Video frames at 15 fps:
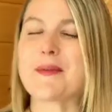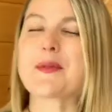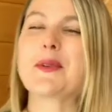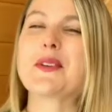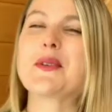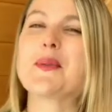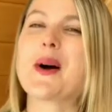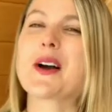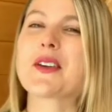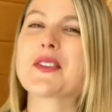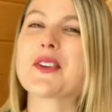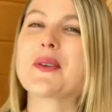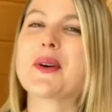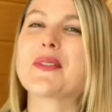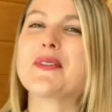I'm going to walk
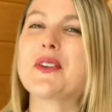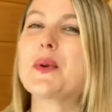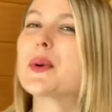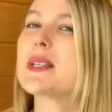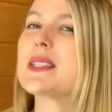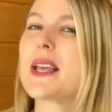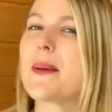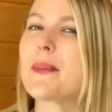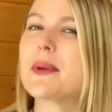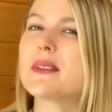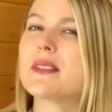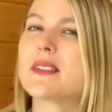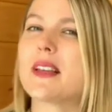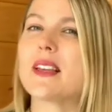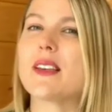through a few
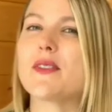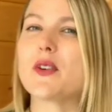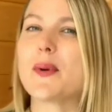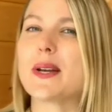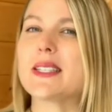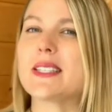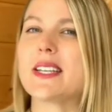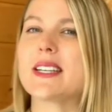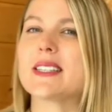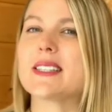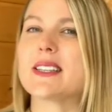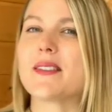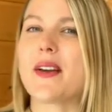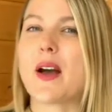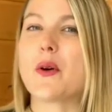examples and give you ideas
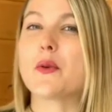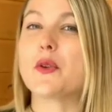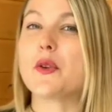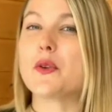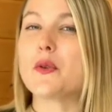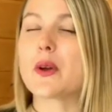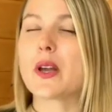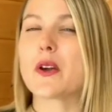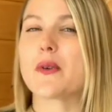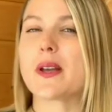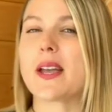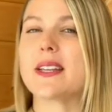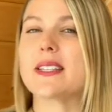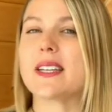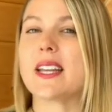of how you can
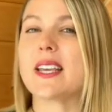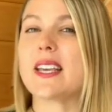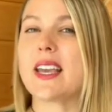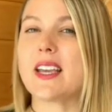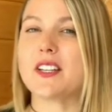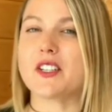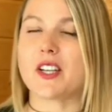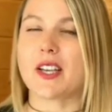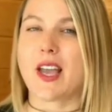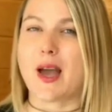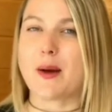create an engaging